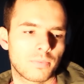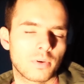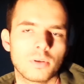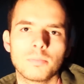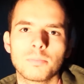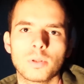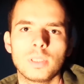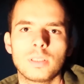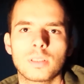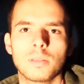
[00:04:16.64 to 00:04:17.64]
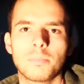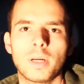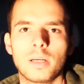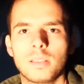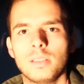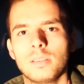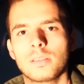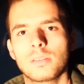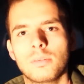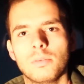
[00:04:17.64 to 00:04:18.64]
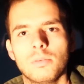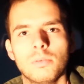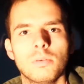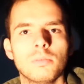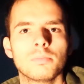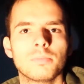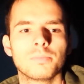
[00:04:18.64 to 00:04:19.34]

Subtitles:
from political parties to